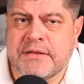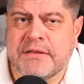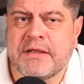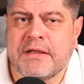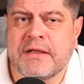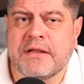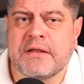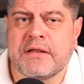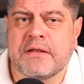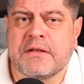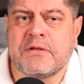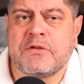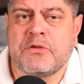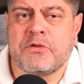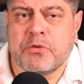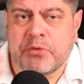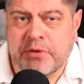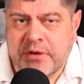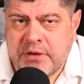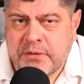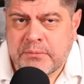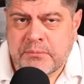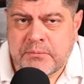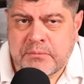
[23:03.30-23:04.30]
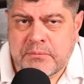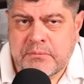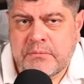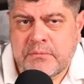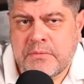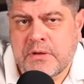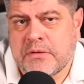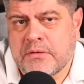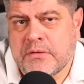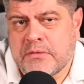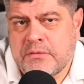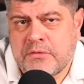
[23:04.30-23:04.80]
them to him,
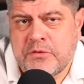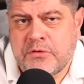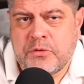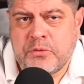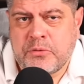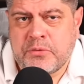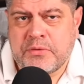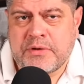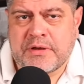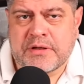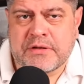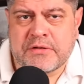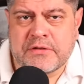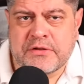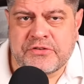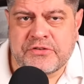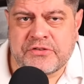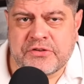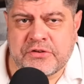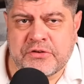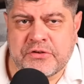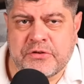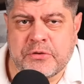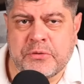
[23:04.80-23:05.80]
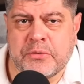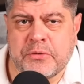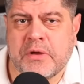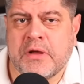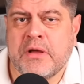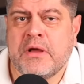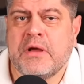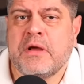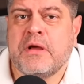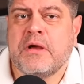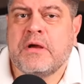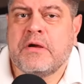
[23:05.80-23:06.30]
and you can listen to.
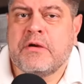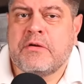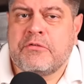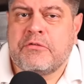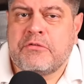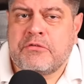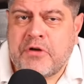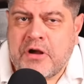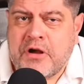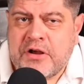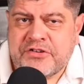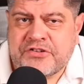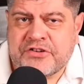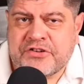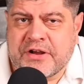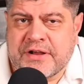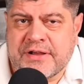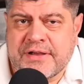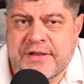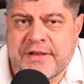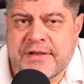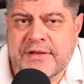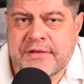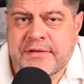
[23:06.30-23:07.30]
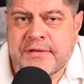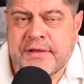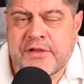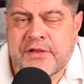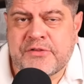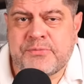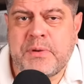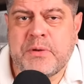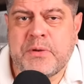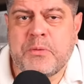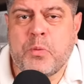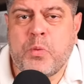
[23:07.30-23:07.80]
Russia has
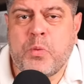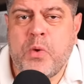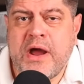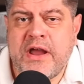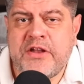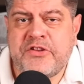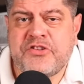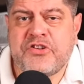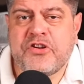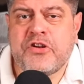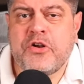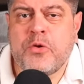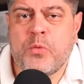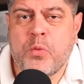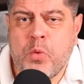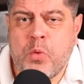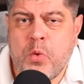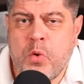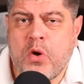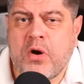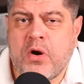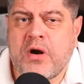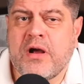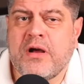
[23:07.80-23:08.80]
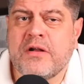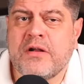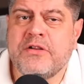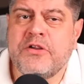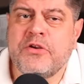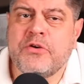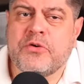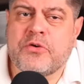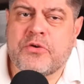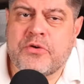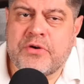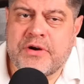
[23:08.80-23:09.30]
been waging a war on
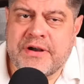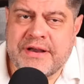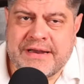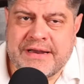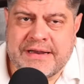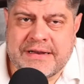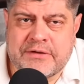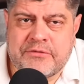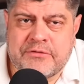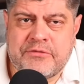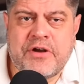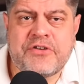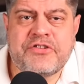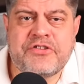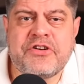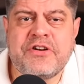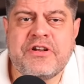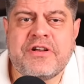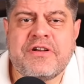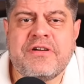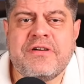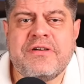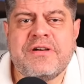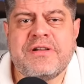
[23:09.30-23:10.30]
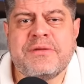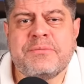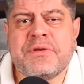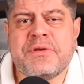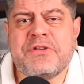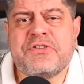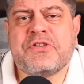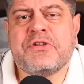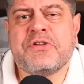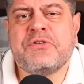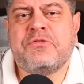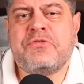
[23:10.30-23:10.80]
Ukraine. Russian economy
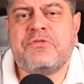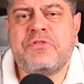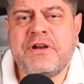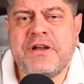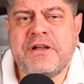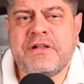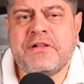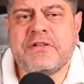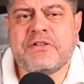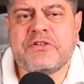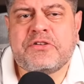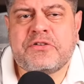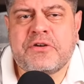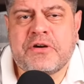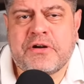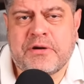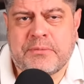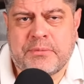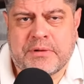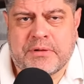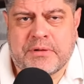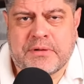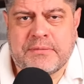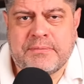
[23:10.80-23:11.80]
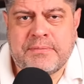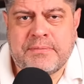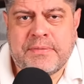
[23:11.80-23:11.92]
is in real trouble.